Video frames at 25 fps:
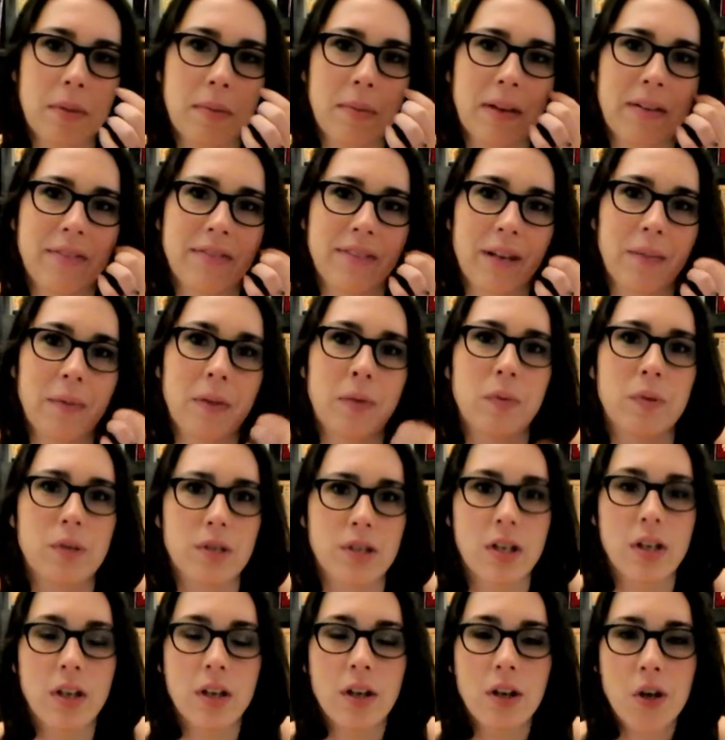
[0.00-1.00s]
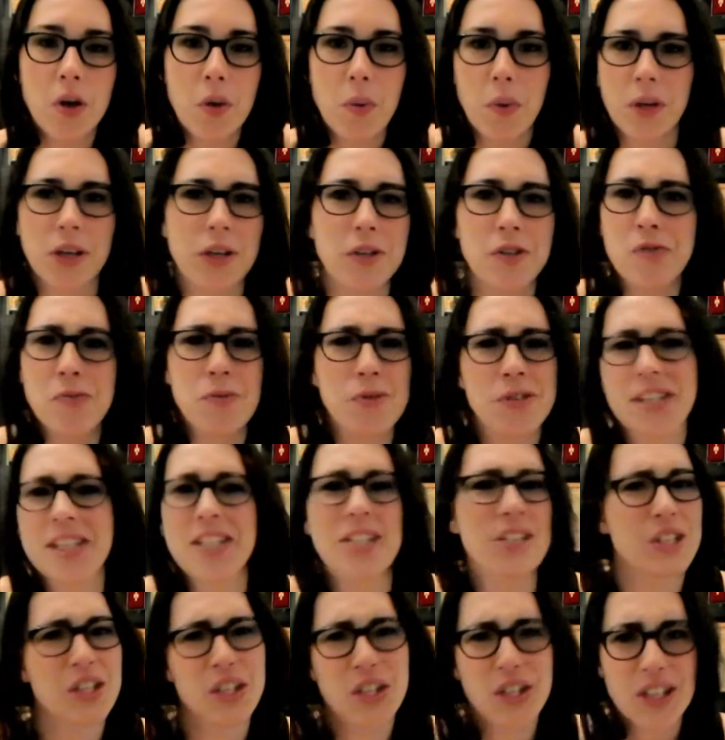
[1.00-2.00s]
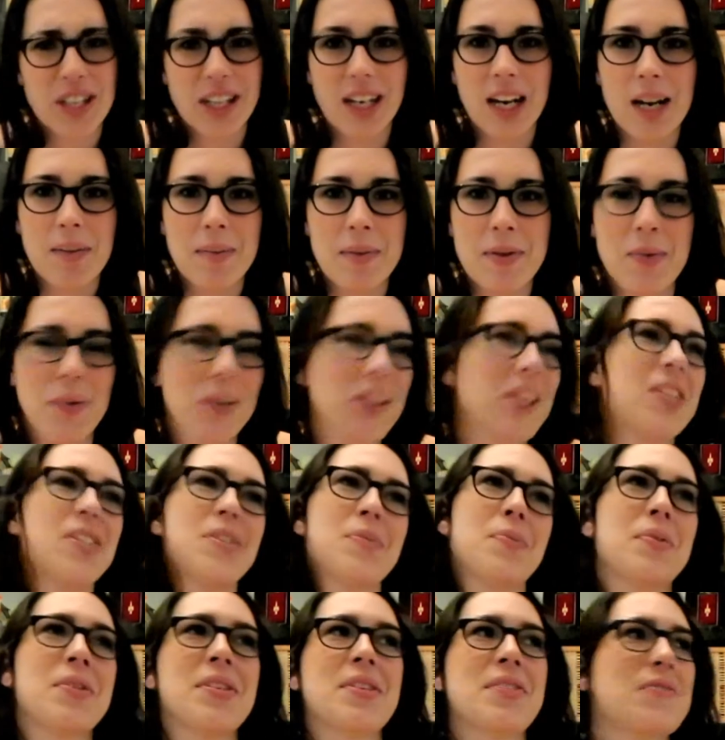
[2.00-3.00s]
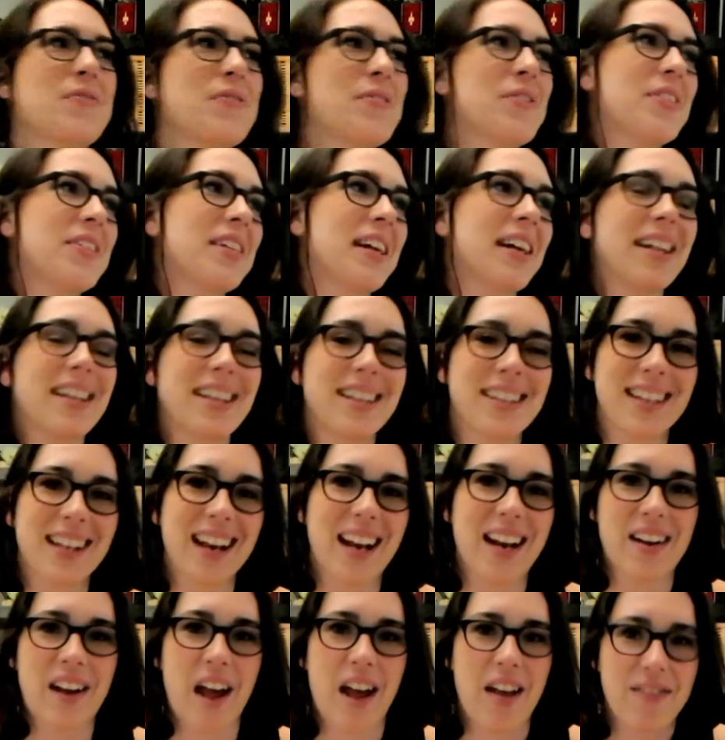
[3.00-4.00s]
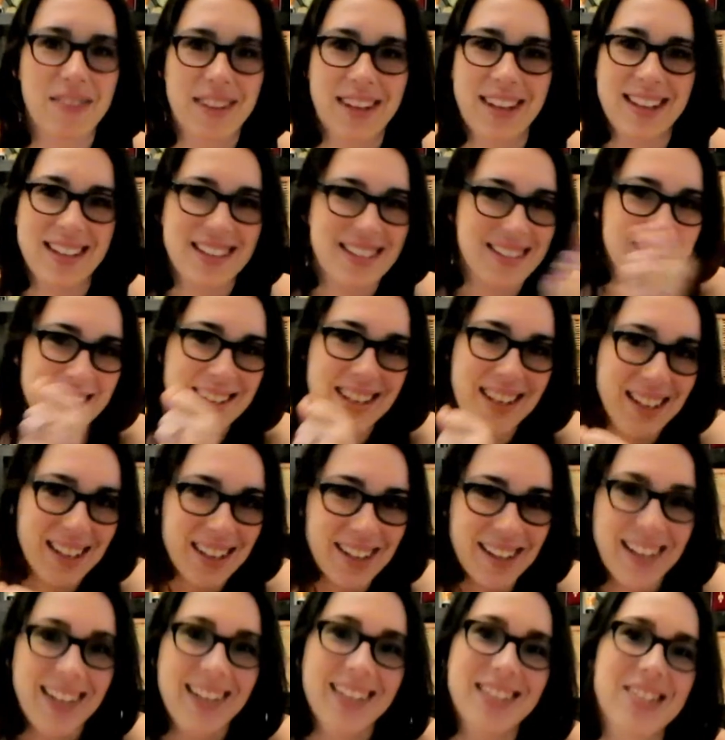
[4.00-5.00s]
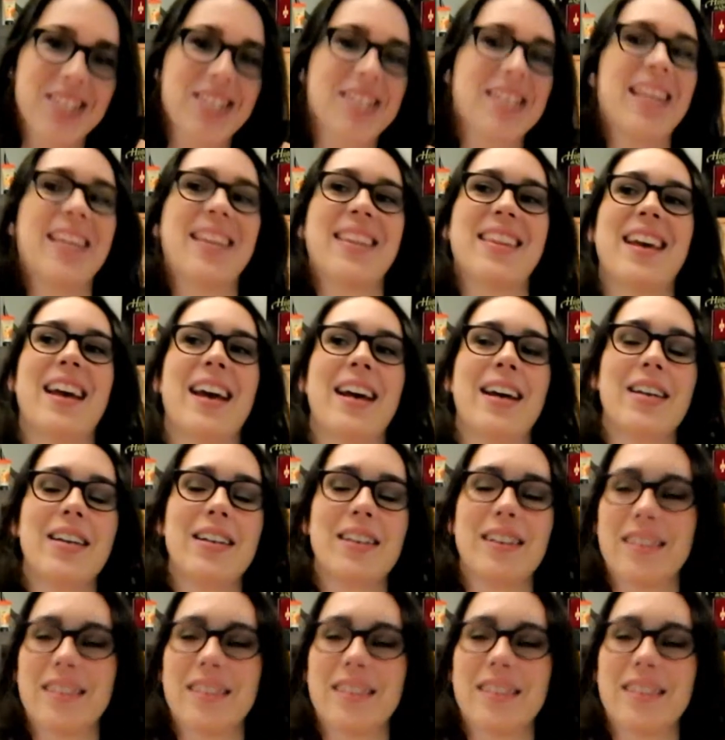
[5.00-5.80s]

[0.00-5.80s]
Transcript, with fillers: My family was 100% sure that I'd be 100% fertile and that I'd have kids just like that.